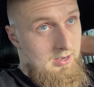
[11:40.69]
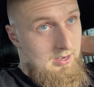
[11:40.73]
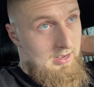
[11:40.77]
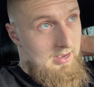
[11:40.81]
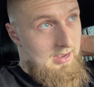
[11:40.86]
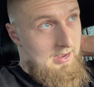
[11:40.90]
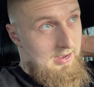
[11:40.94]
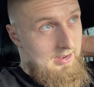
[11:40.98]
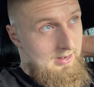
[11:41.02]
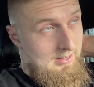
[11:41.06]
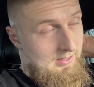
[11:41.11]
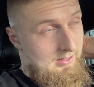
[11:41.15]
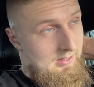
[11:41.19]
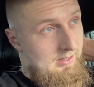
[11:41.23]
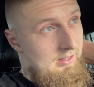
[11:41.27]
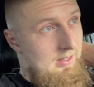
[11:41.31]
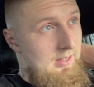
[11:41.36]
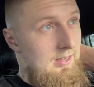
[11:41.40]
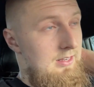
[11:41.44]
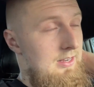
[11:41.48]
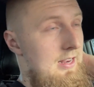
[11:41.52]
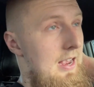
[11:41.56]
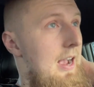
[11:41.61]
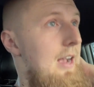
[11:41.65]
and
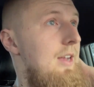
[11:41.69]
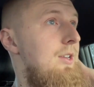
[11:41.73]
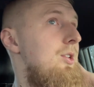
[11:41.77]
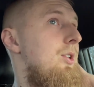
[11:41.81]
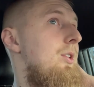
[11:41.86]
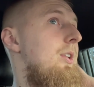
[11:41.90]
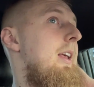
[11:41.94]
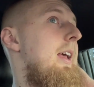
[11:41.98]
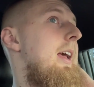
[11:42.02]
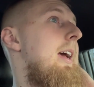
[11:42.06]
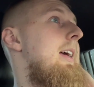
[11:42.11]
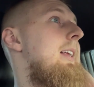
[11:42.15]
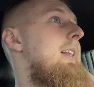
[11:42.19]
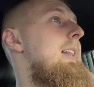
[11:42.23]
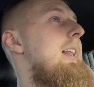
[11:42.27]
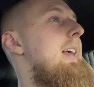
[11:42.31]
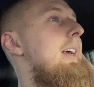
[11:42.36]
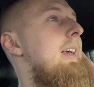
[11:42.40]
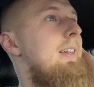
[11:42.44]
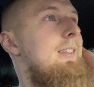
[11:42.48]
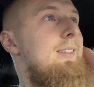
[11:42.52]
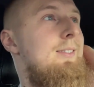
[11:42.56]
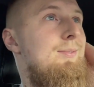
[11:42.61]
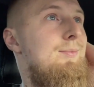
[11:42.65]
these guys already had
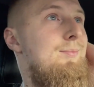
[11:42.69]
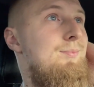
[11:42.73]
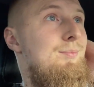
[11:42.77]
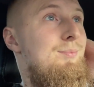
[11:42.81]
like